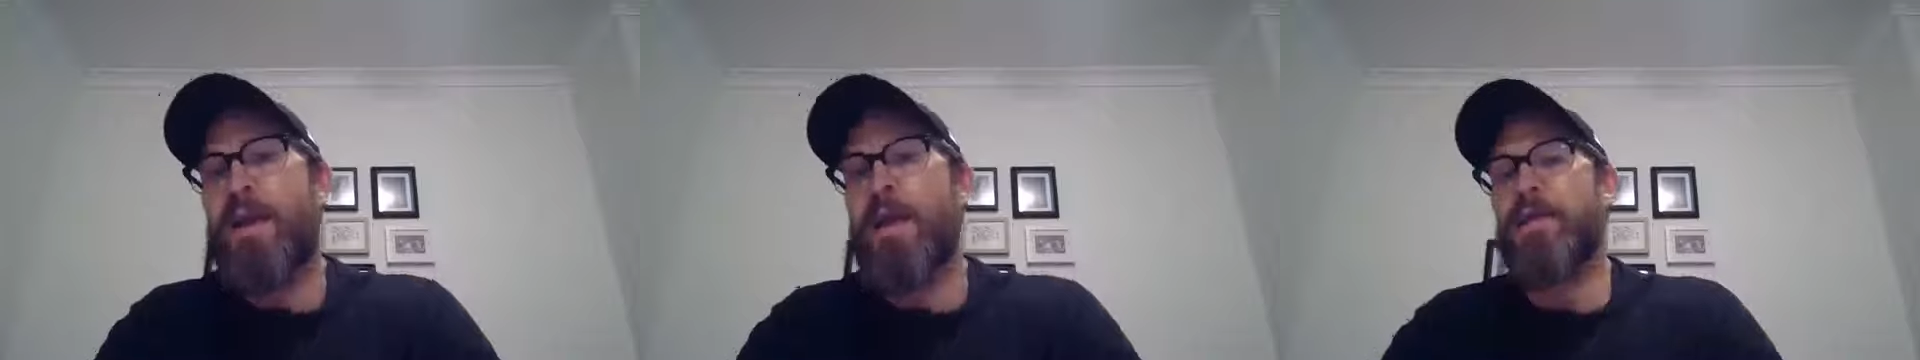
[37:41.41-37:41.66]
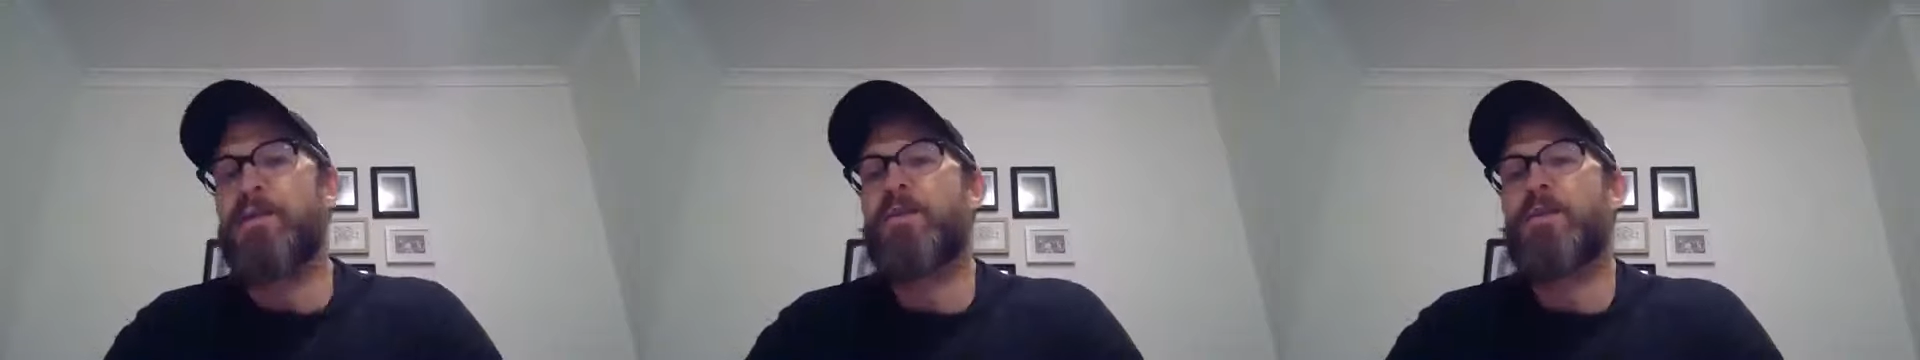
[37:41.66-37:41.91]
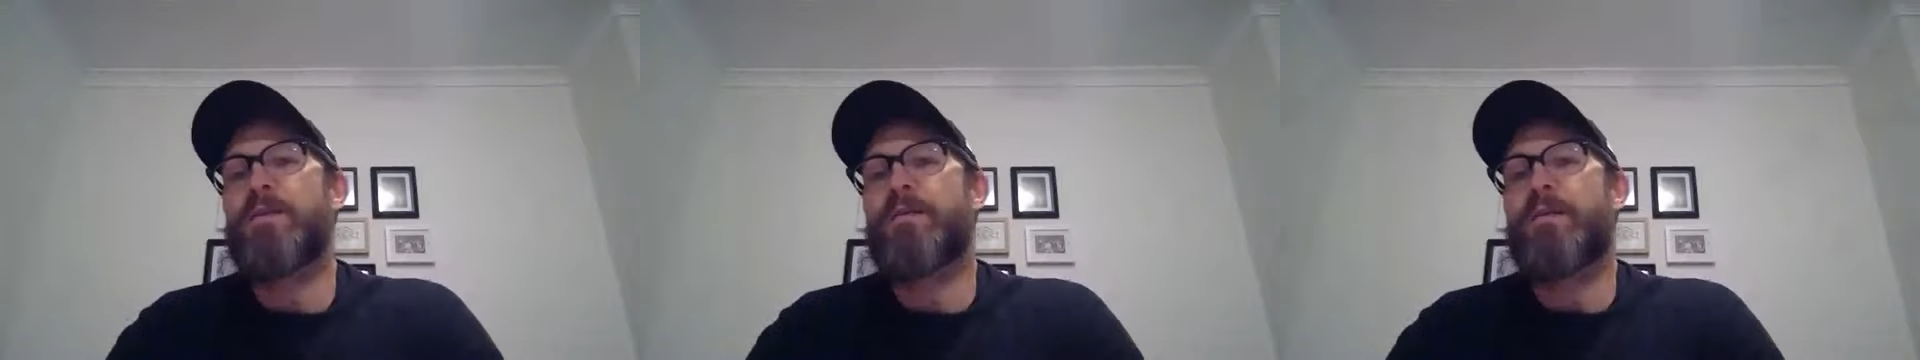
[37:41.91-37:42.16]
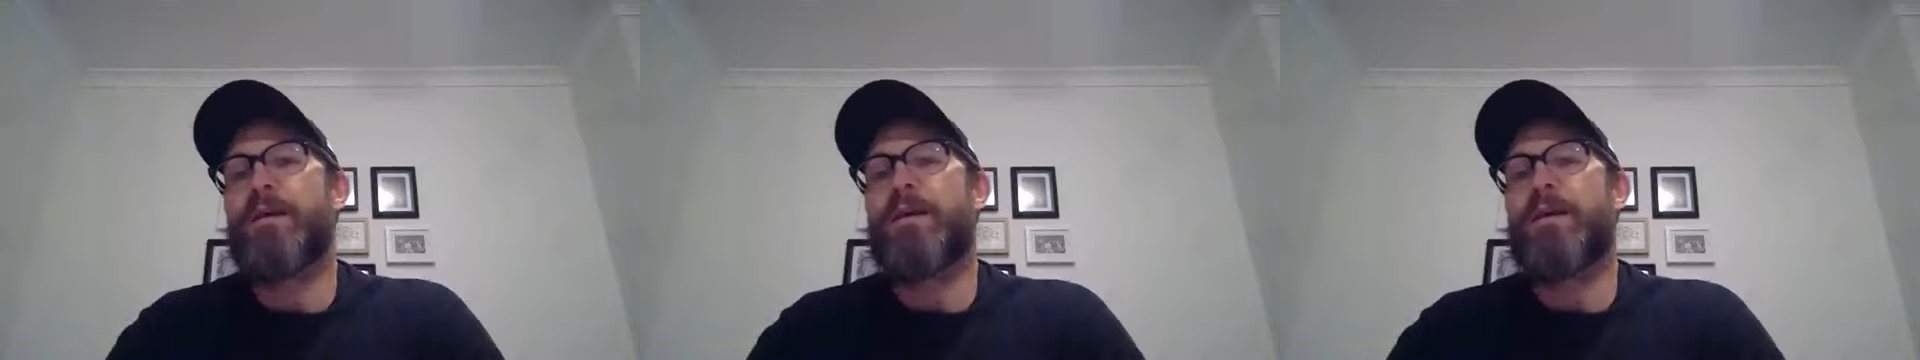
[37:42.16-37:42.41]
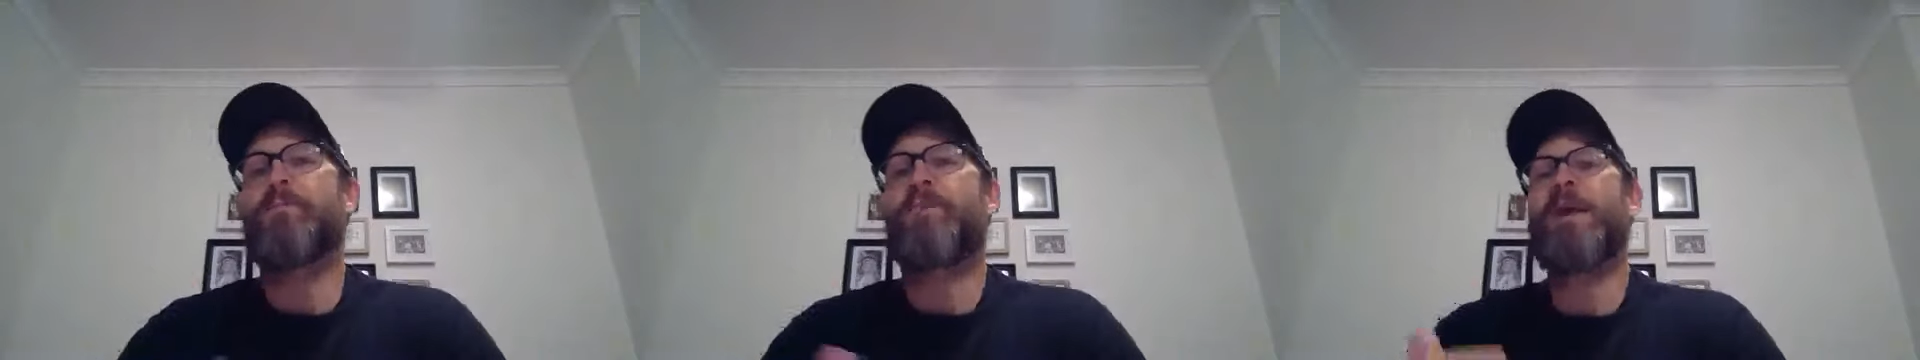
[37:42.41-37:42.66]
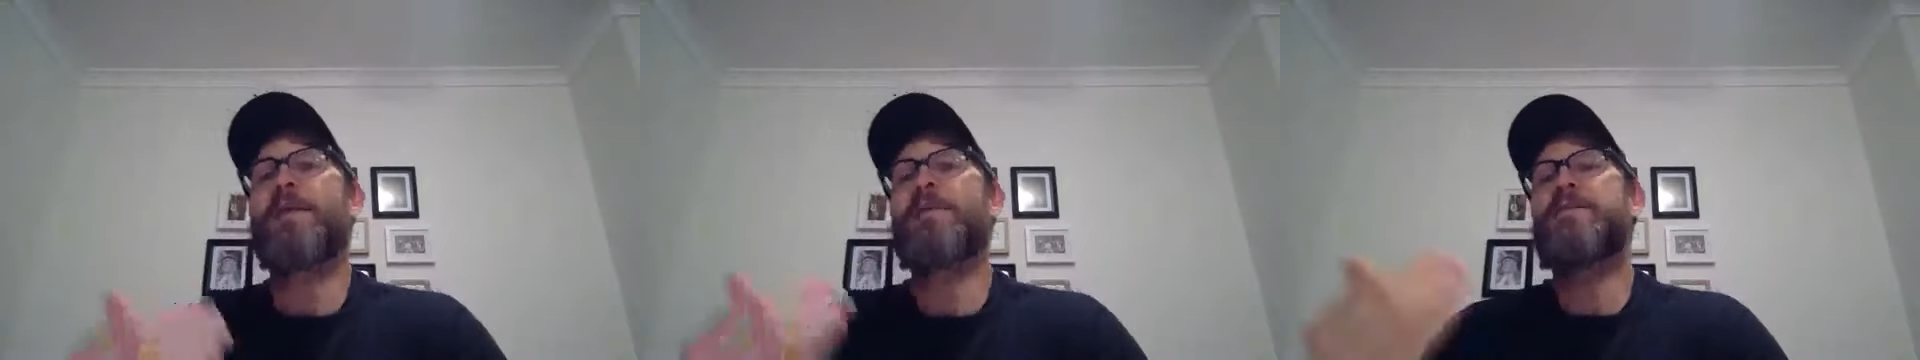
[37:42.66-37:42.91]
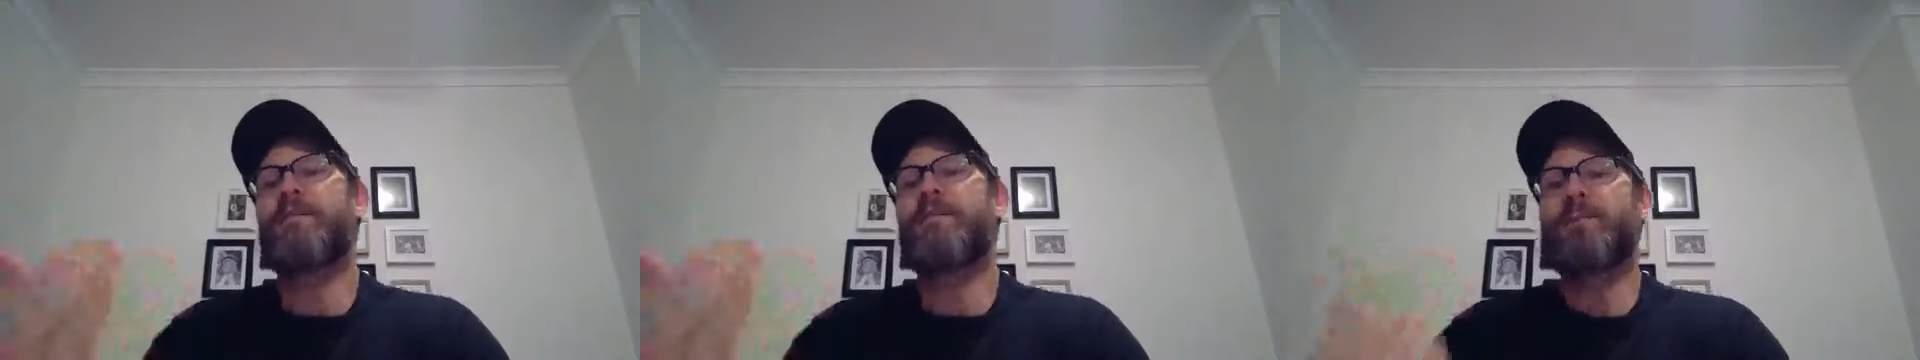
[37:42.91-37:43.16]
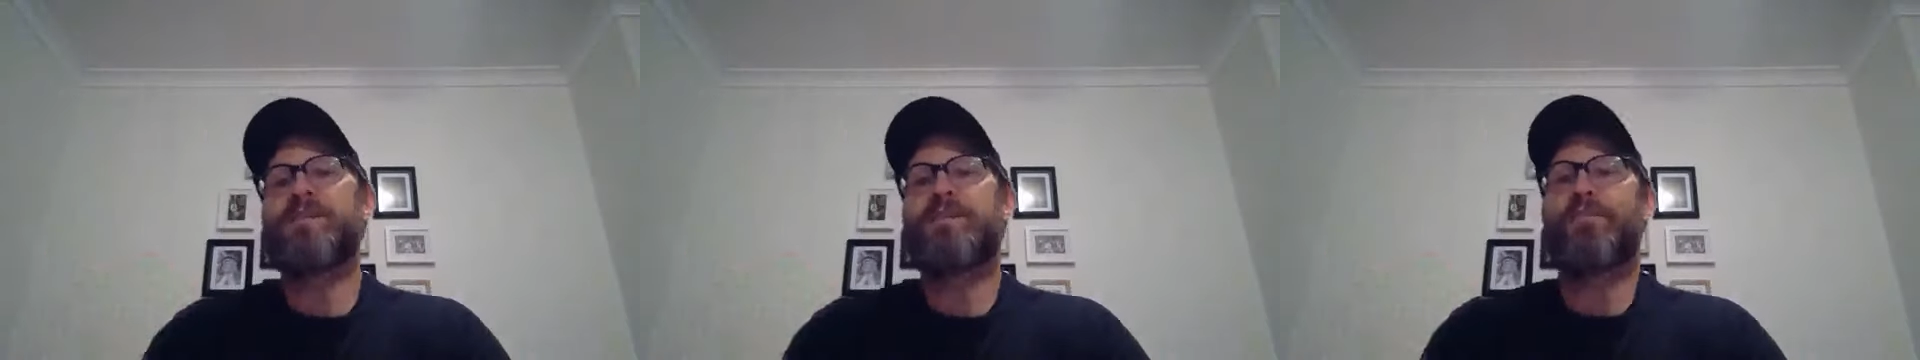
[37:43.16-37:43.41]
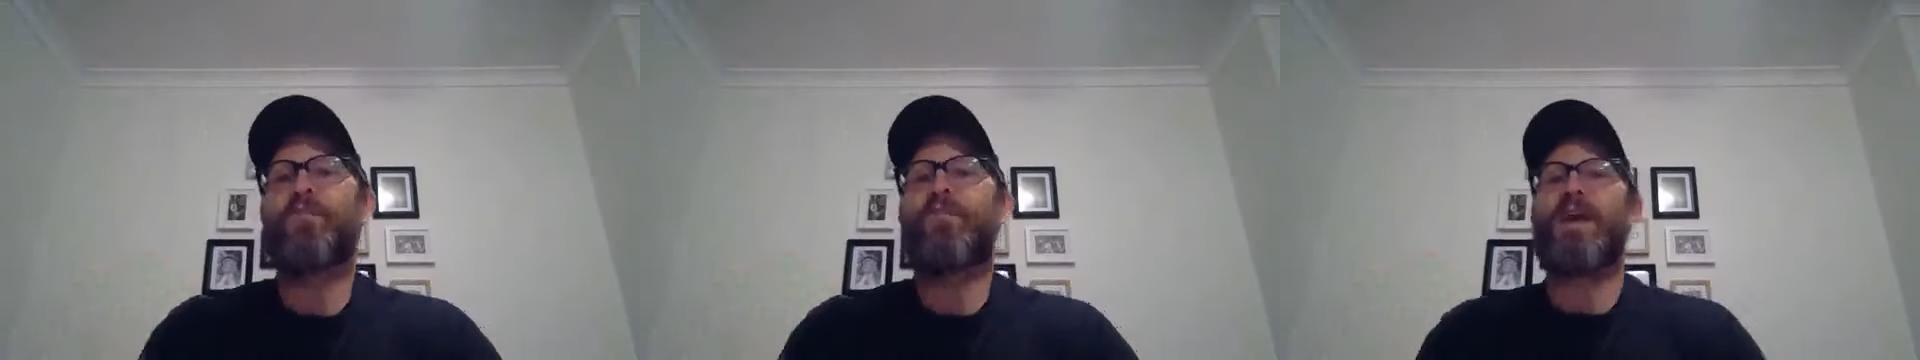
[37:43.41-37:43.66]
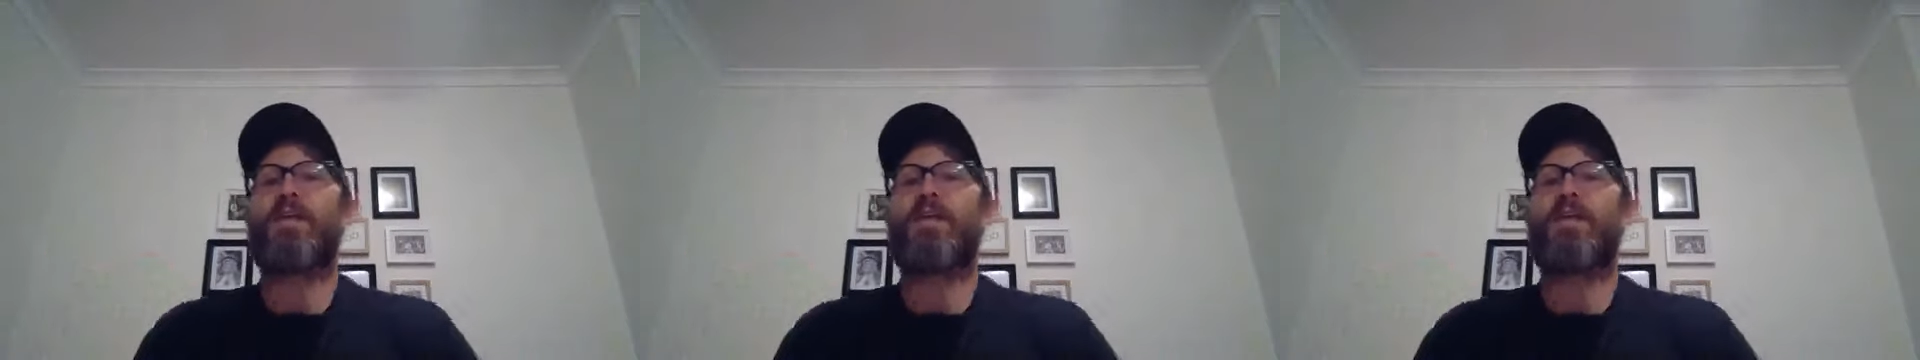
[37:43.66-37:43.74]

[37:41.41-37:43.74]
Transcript: and it explains the principle